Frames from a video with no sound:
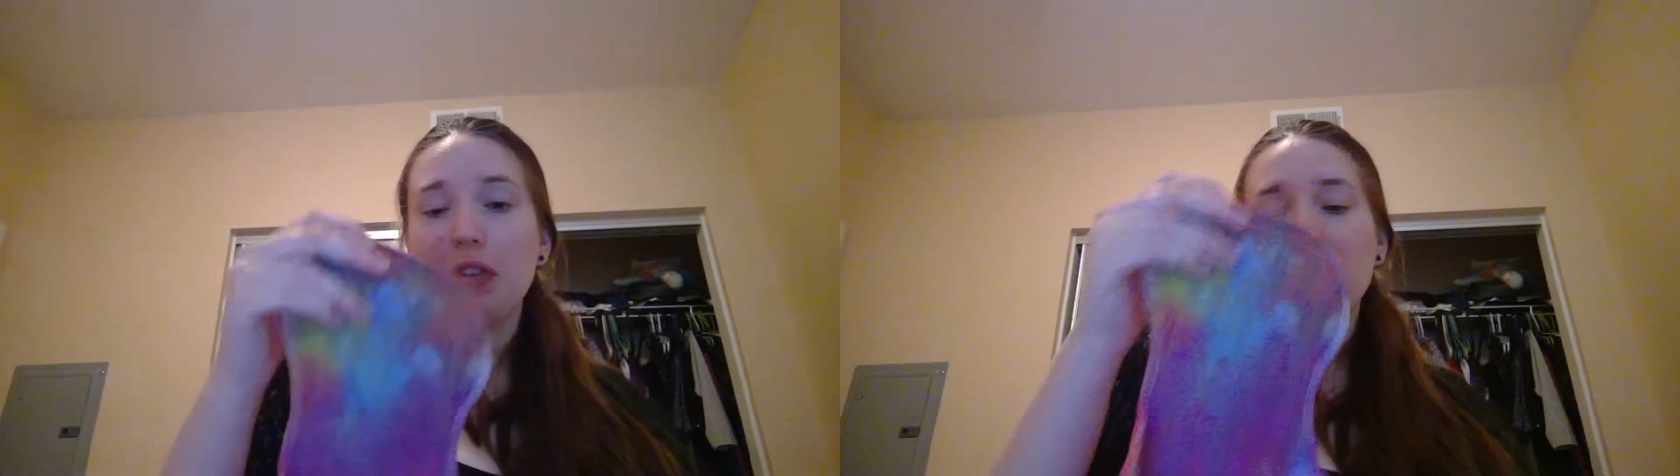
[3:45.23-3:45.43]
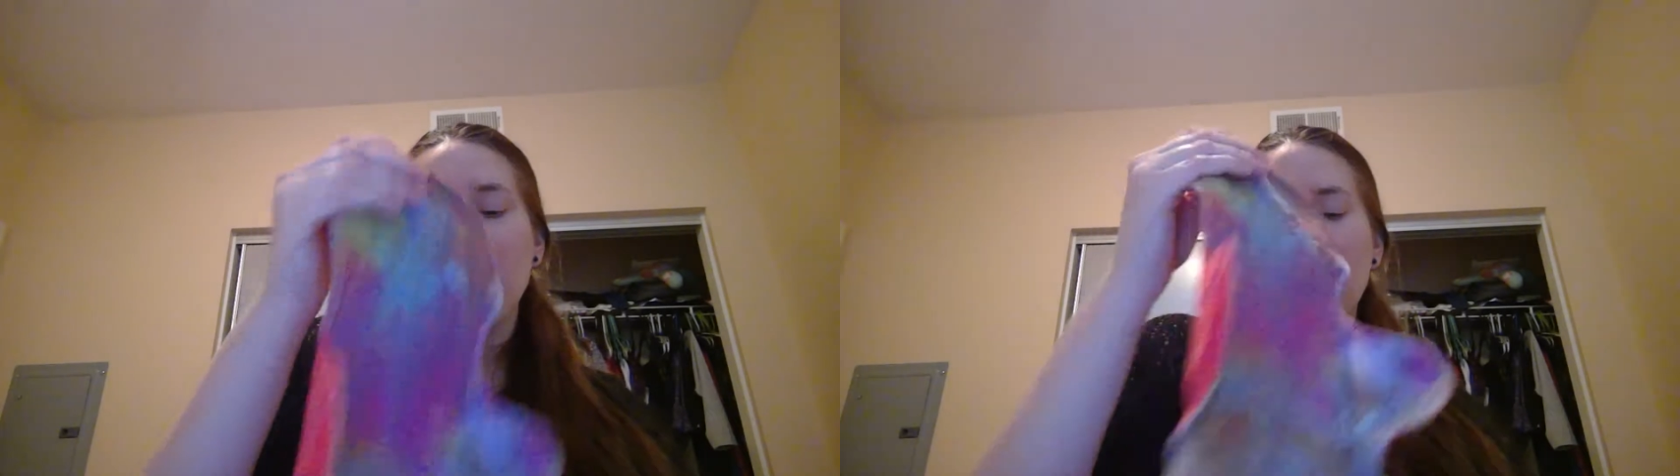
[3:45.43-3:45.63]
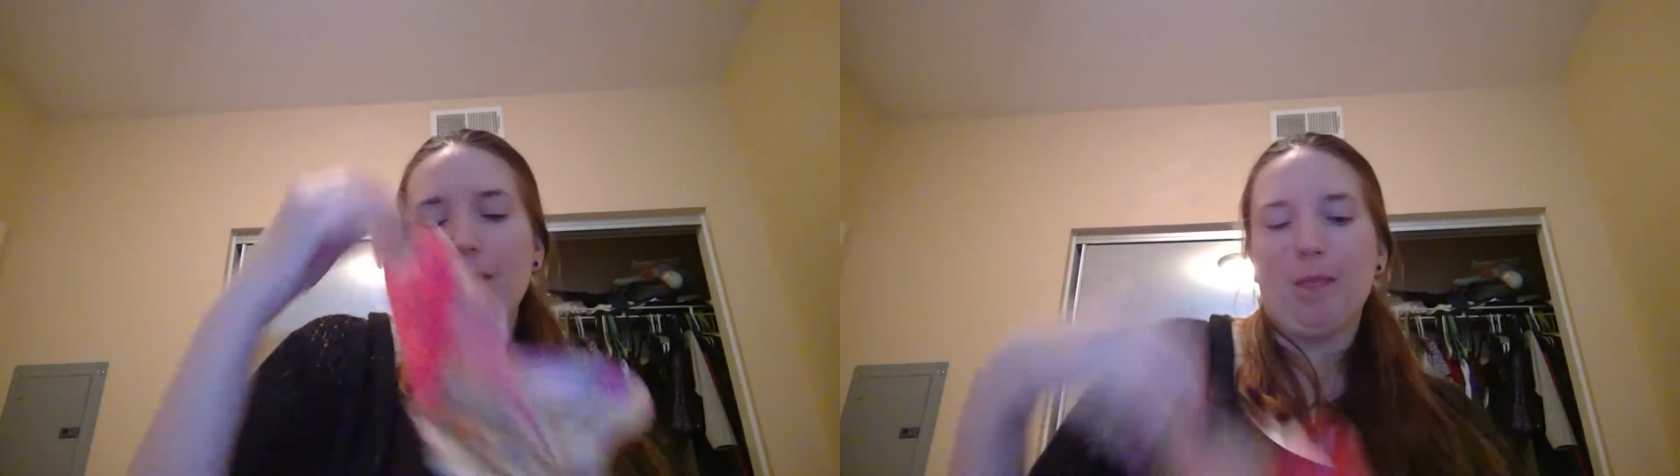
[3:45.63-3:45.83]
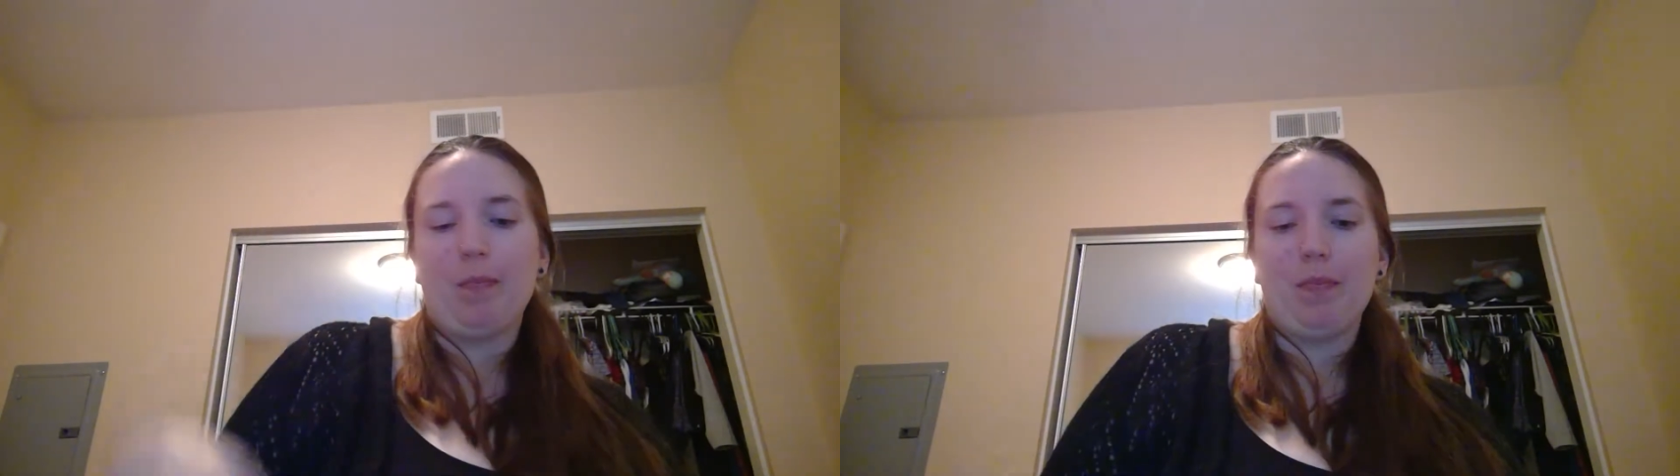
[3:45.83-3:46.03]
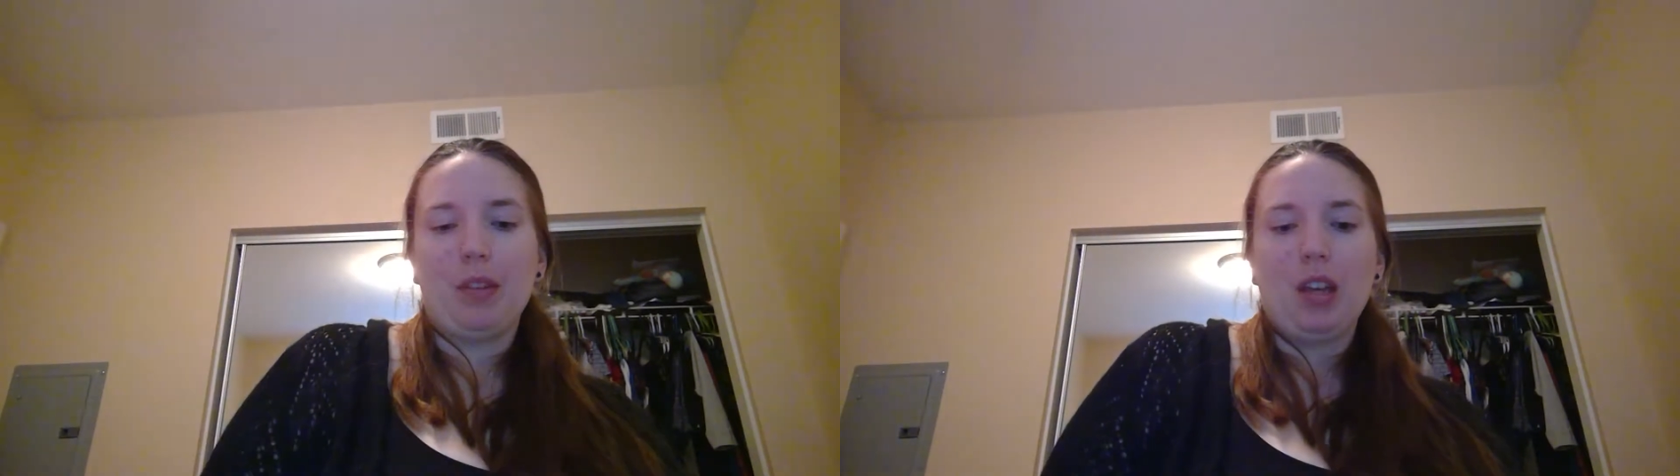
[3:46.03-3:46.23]
really.
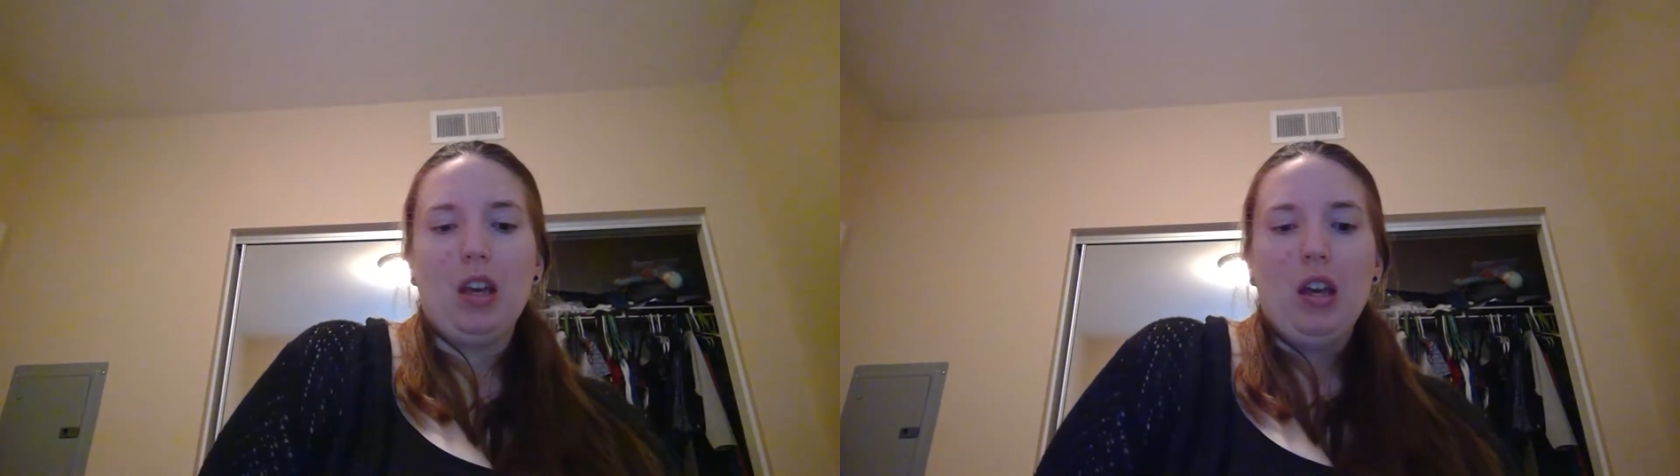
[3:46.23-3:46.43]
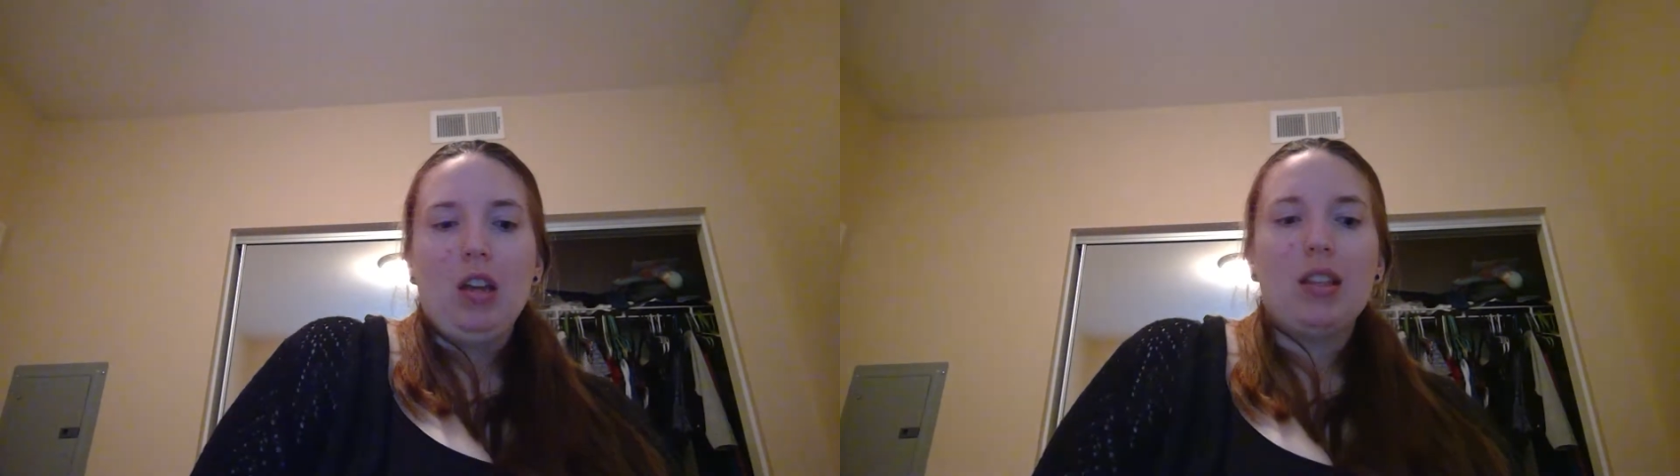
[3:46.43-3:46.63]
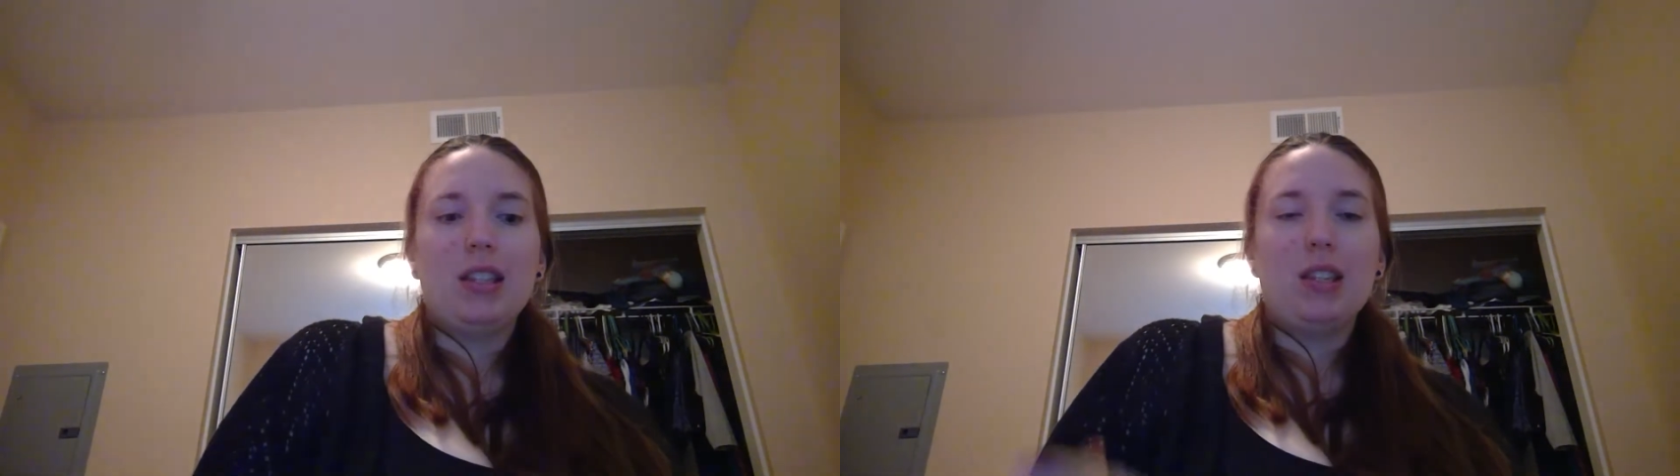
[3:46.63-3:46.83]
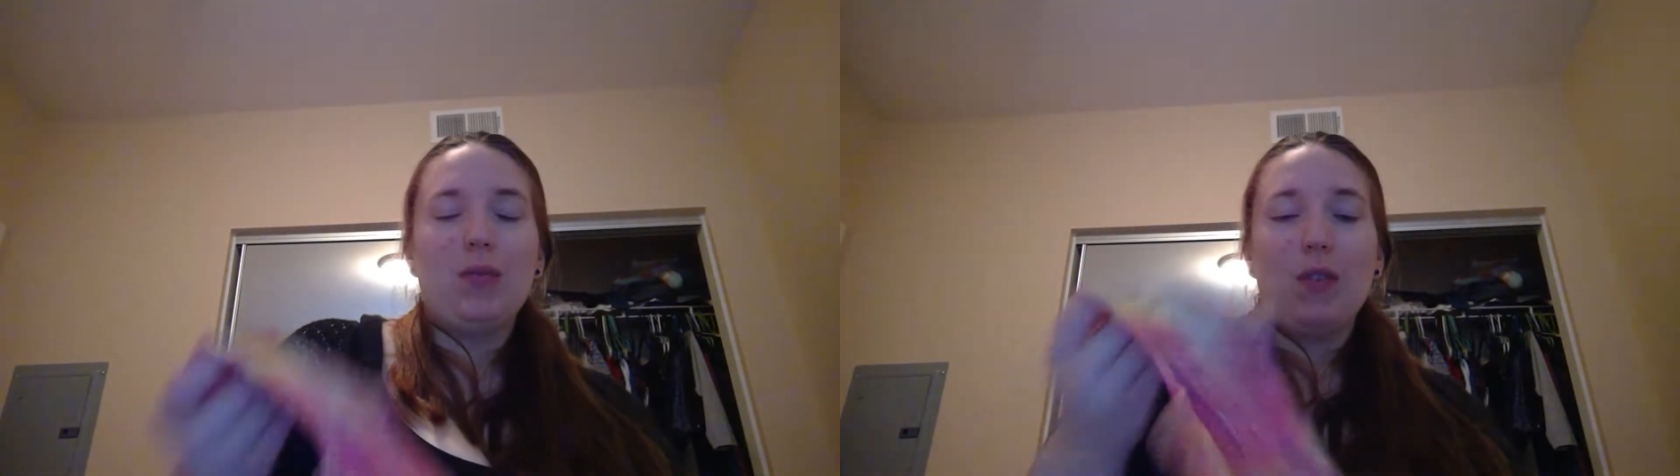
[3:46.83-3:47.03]
This is